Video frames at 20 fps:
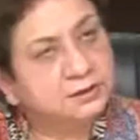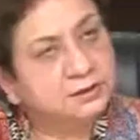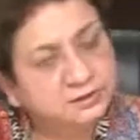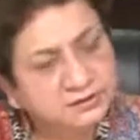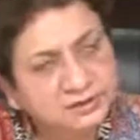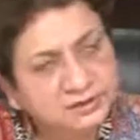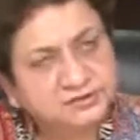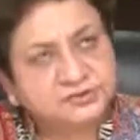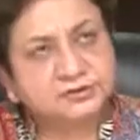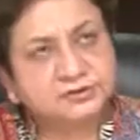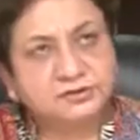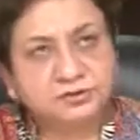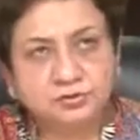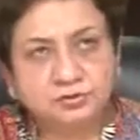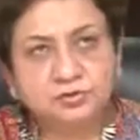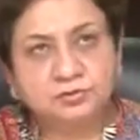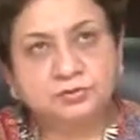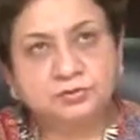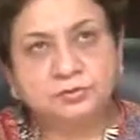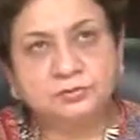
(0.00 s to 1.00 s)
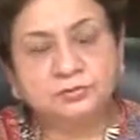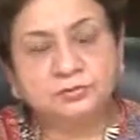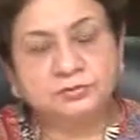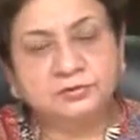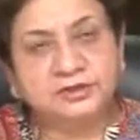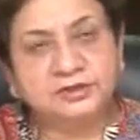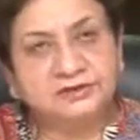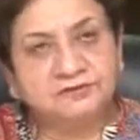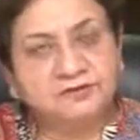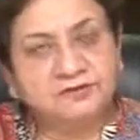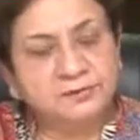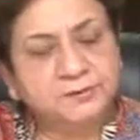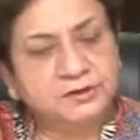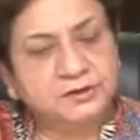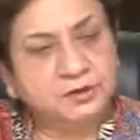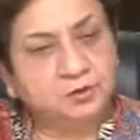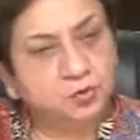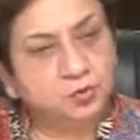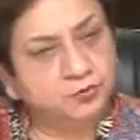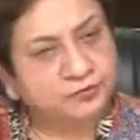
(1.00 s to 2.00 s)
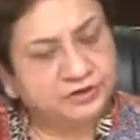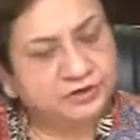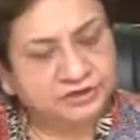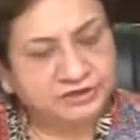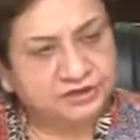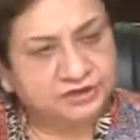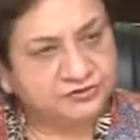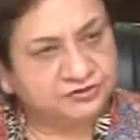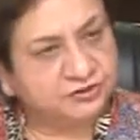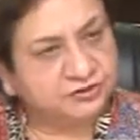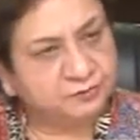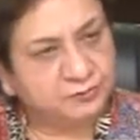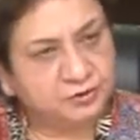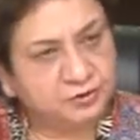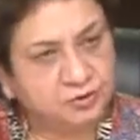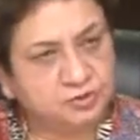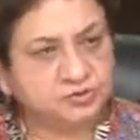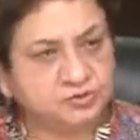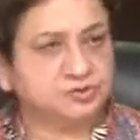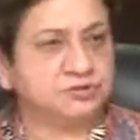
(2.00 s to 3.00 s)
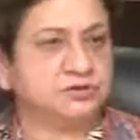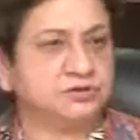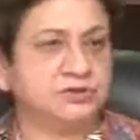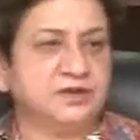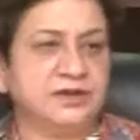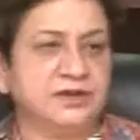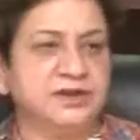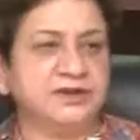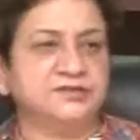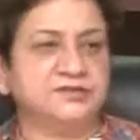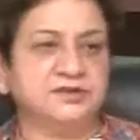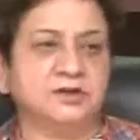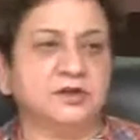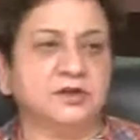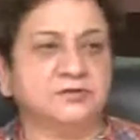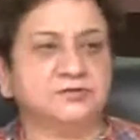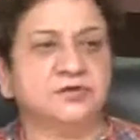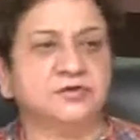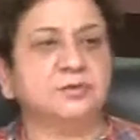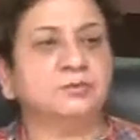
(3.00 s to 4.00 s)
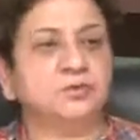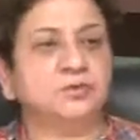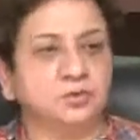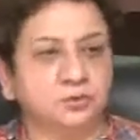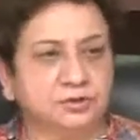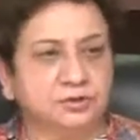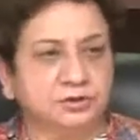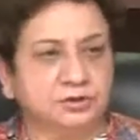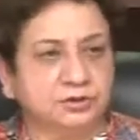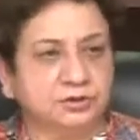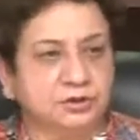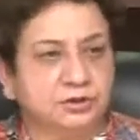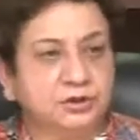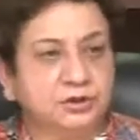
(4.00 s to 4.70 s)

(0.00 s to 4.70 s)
Yes, there will be no variation because the eggs are from donor.